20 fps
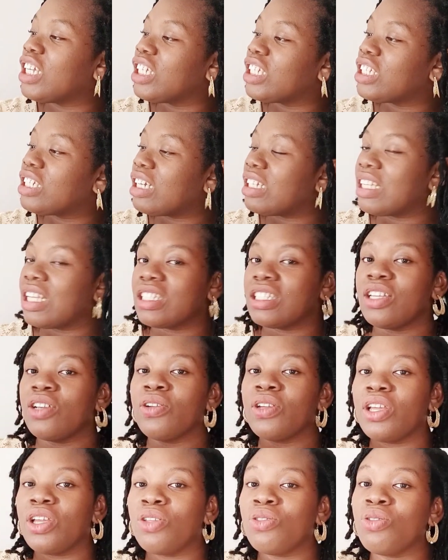it and say
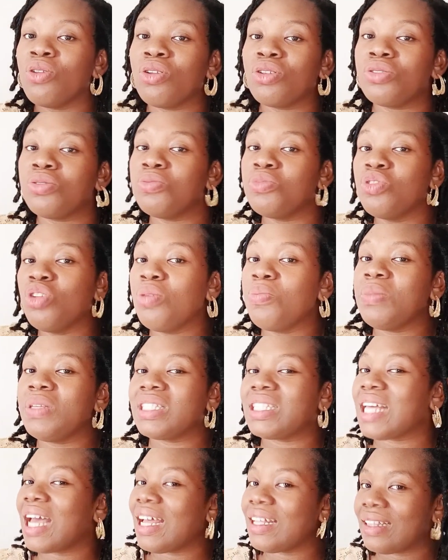okay, no
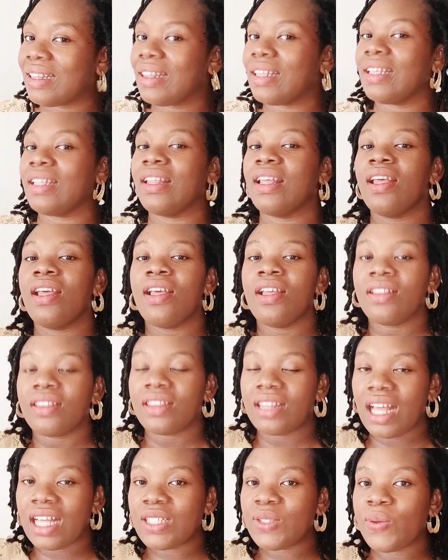mishandling.
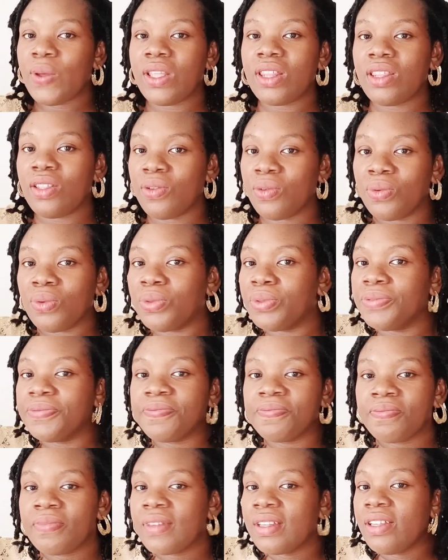That's when the
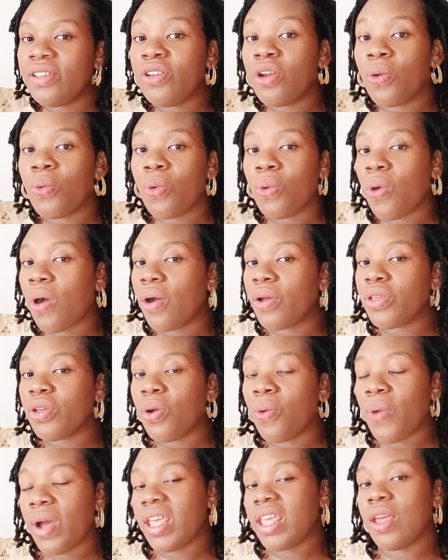your
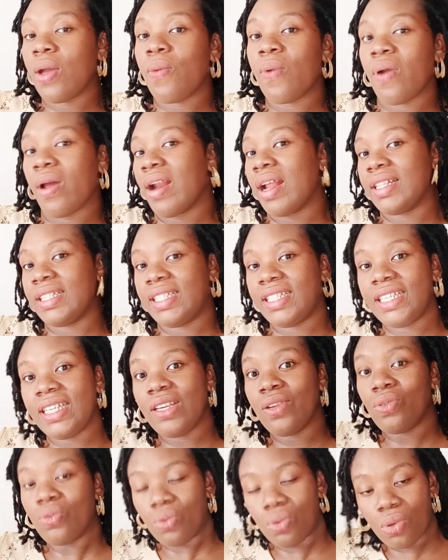1 year
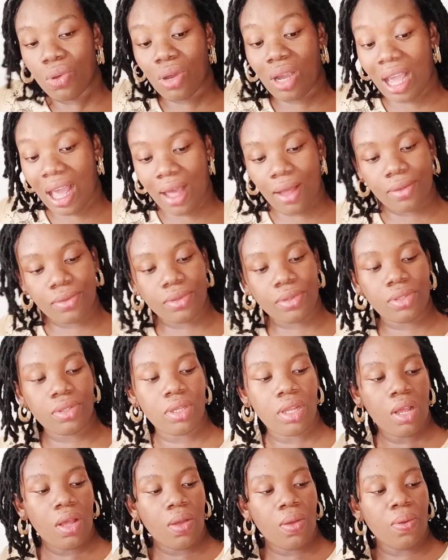warranty will count.
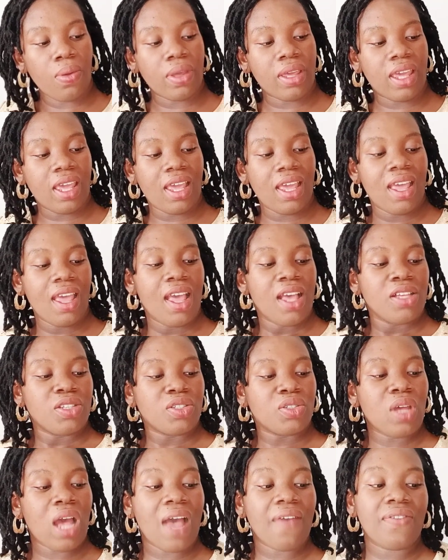Okay,
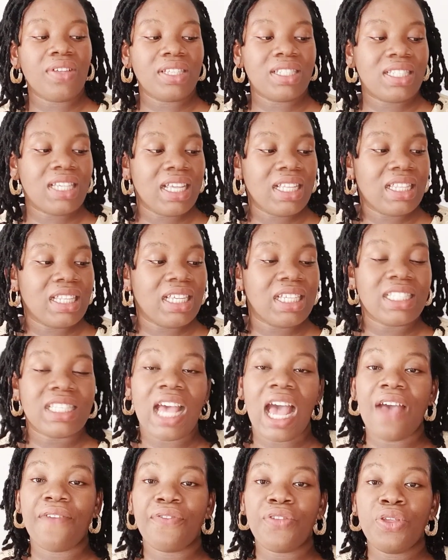so having said this,
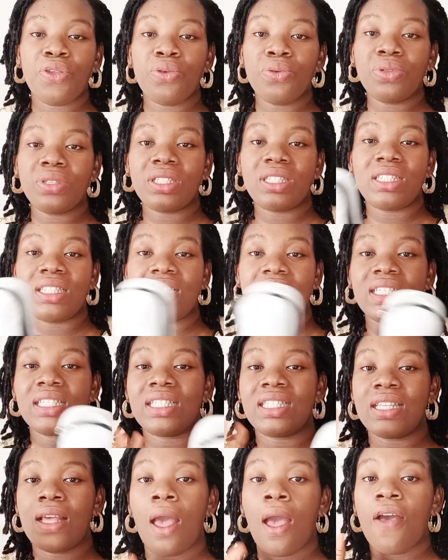have you used this
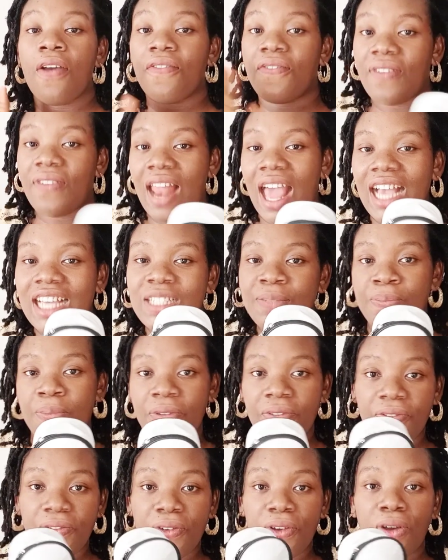flags
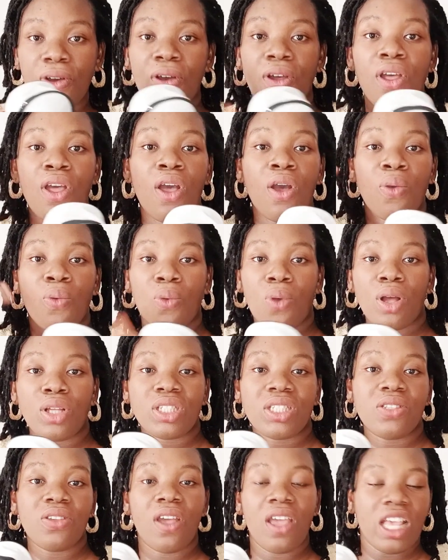before?
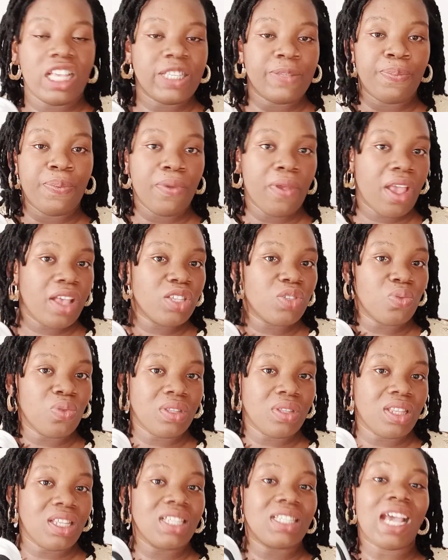What's your experience
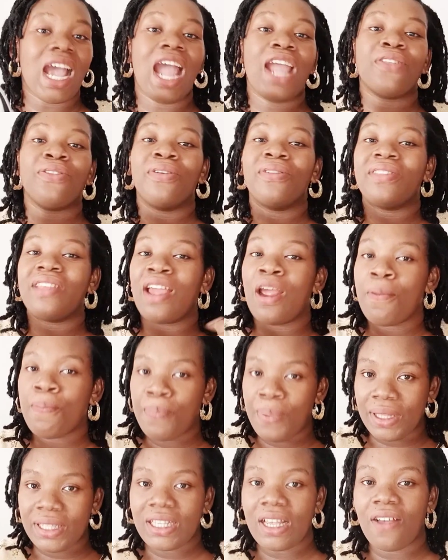with this? I know there
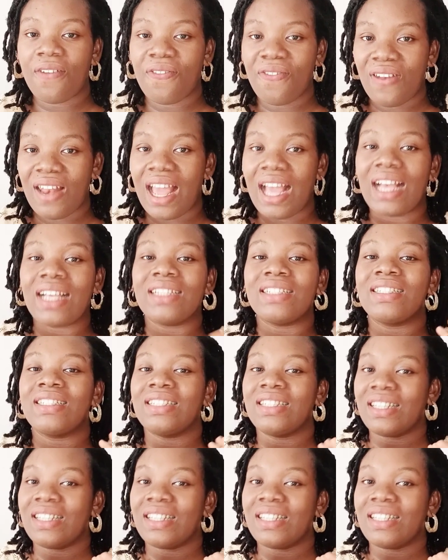are better flags,